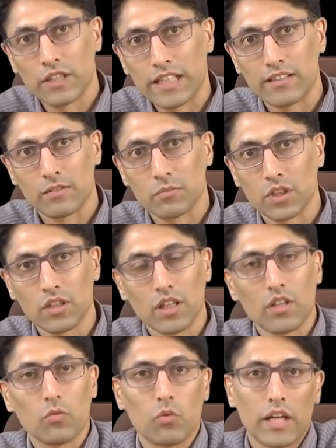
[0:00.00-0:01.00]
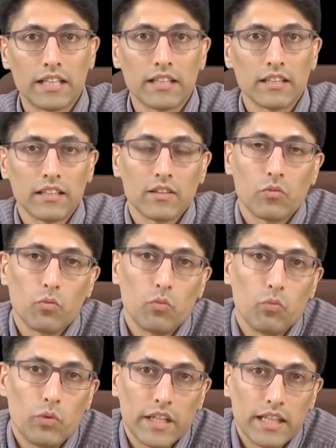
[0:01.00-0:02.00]
reasonable when
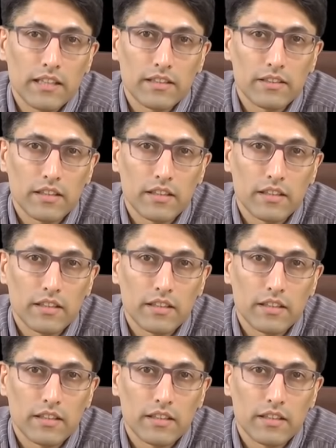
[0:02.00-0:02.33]
we